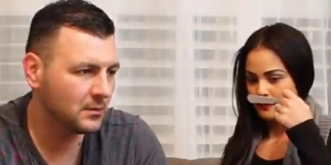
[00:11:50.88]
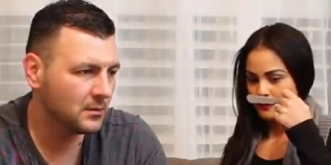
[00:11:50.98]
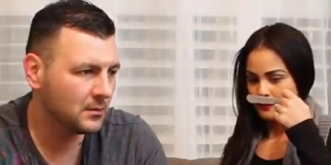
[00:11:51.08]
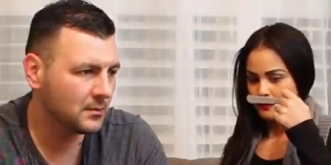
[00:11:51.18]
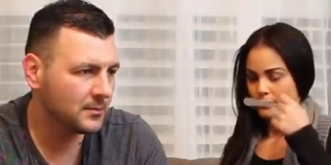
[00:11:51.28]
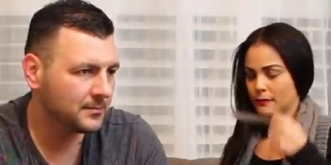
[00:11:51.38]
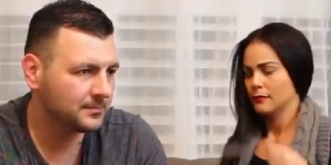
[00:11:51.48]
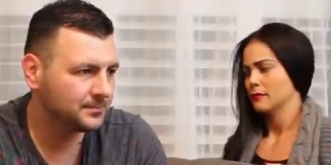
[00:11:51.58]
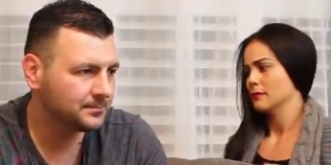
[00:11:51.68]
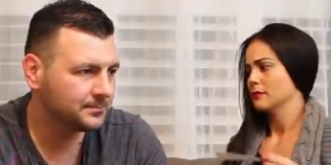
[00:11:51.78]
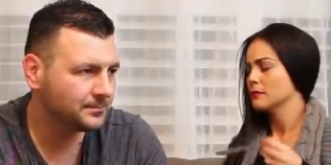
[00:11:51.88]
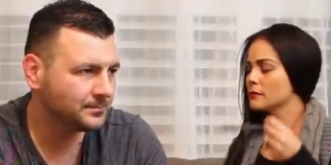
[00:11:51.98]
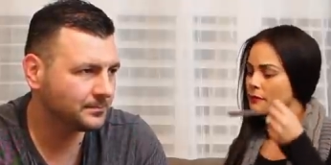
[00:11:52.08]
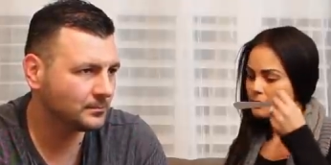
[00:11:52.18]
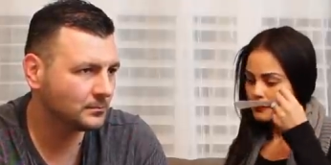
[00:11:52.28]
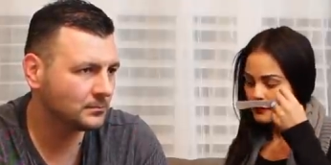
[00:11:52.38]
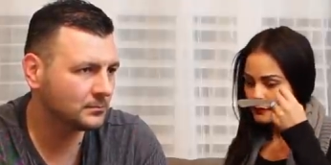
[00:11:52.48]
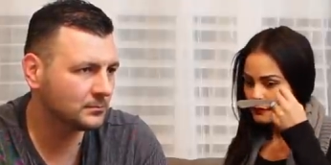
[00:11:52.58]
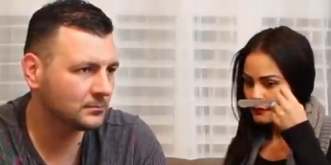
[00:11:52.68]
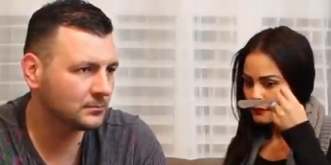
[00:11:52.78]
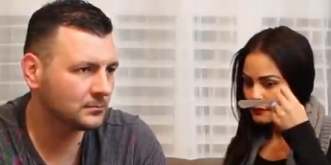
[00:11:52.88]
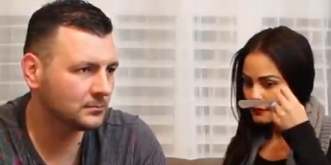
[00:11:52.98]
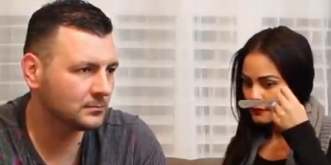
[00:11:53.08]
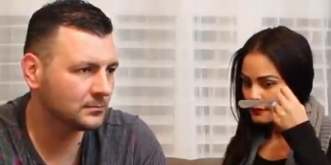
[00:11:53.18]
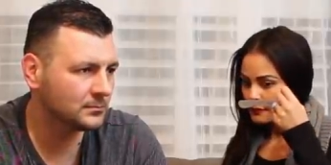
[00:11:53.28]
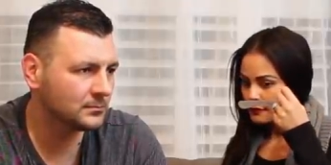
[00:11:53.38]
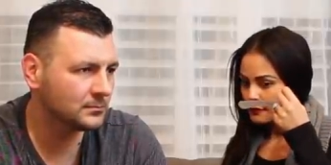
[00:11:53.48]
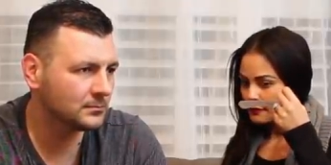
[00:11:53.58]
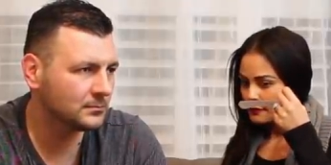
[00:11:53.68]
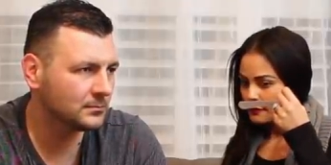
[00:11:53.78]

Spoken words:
[no speech]